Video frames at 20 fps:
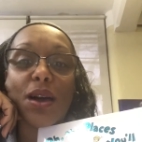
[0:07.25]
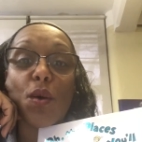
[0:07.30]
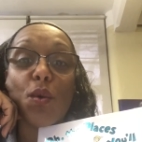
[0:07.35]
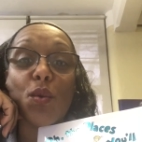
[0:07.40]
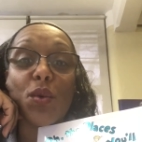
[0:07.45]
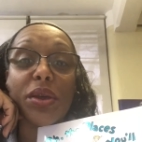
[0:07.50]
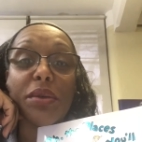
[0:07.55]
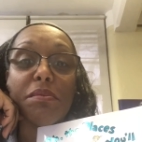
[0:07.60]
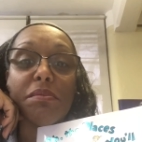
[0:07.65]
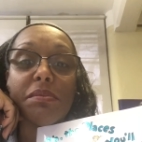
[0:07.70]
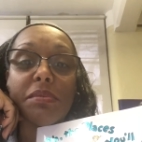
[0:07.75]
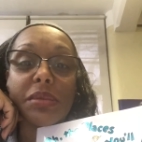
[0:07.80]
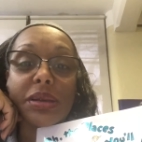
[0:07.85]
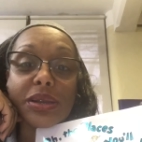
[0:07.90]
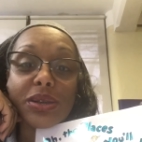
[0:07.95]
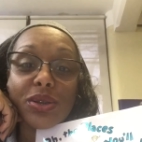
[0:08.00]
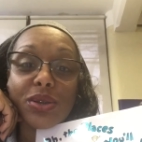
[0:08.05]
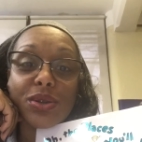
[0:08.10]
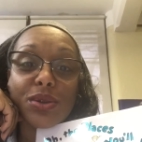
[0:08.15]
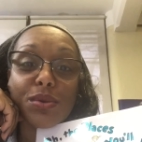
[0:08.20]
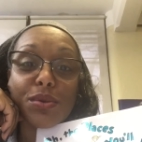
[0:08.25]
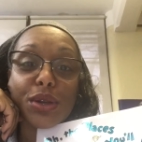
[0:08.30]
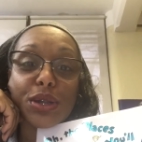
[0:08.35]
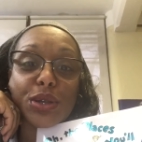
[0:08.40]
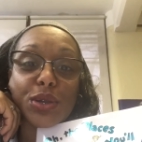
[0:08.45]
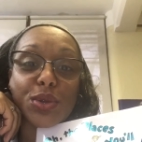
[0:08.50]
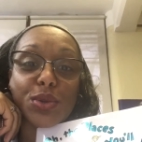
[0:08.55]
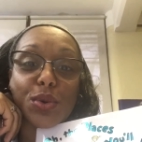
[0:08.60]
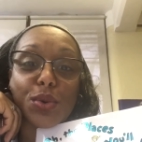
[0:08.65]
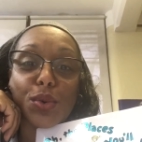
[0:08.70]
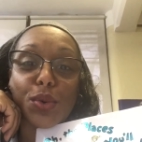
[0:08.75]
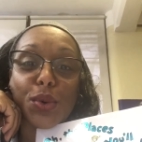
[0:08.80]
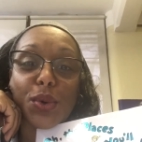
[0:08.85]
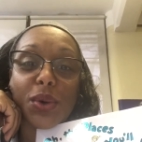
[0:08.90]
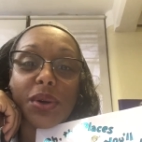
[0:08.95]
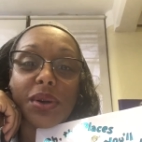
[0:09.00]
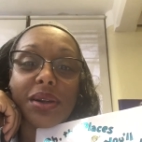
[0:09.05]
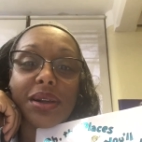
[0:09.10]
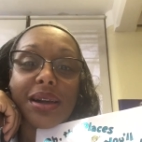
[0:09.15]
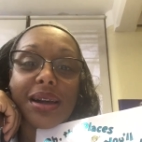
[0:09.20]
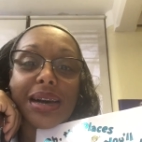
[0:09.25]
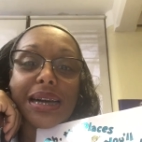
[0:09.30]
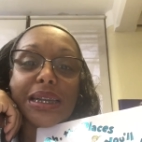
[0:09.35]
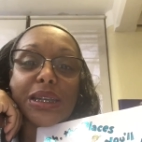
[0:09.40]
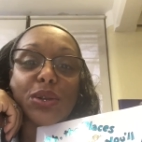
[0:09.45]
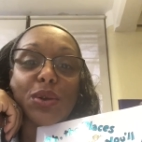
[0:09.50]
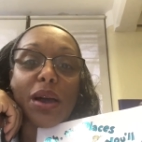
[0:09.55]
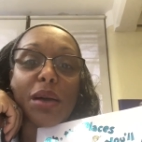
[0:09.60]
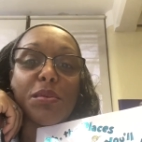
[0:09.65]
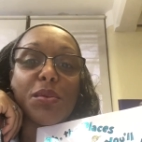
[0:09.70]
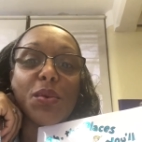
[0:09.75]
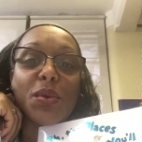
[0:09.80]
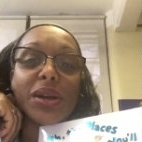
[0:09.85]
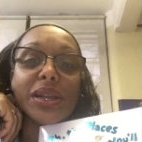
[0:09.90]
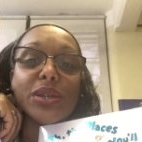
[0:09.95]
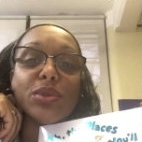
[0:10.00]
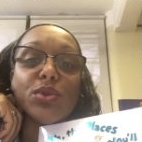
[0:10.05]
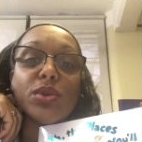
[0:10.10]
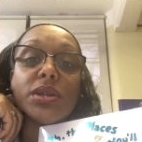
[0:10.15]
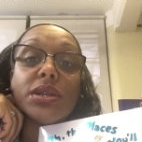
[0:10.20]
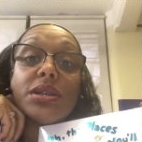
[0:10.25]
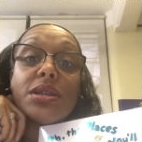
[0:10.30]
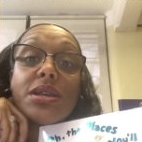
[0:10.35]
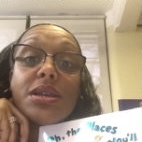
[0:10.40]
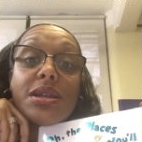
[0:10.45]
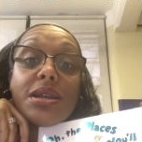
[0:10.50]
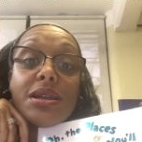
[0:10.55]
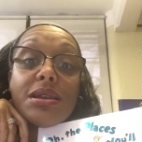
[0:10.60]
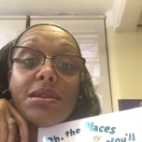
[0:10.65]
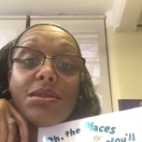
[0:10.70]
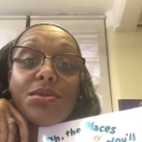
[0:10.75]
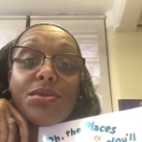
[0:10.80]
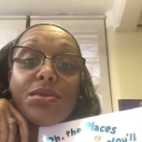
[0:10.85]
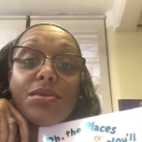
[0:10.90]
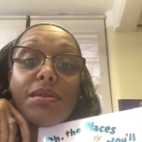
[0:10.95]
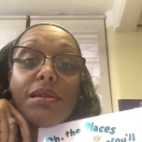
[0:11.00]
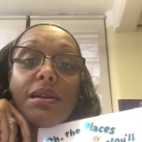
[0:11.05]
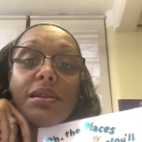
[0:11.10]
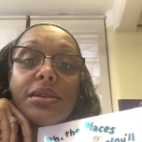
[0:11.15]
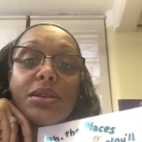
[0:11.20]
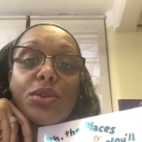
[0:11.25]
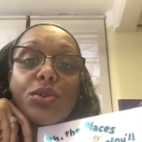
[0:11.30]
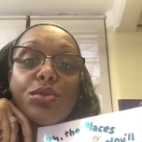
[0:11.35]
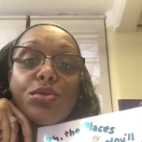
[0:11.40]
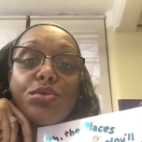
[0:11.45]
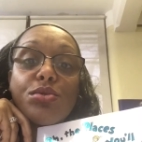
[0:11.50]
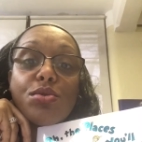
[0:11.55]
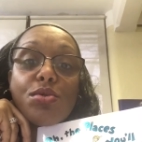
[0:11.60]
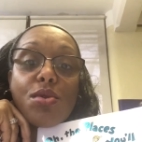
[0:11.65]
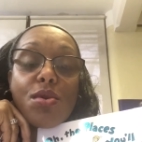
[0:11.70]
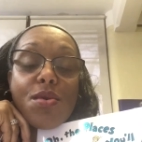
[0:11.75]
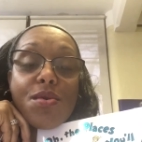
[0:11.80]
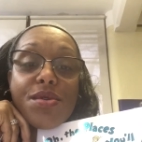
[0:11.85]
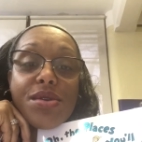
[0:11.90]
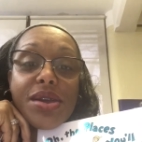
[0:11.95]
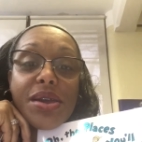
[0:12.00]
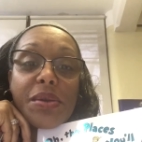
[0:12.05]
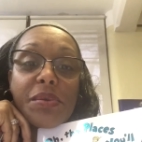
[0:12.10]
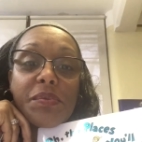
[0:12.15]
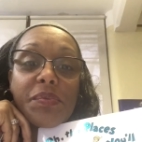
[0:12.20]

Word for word: We miss you at school, so I'm going to send you a story.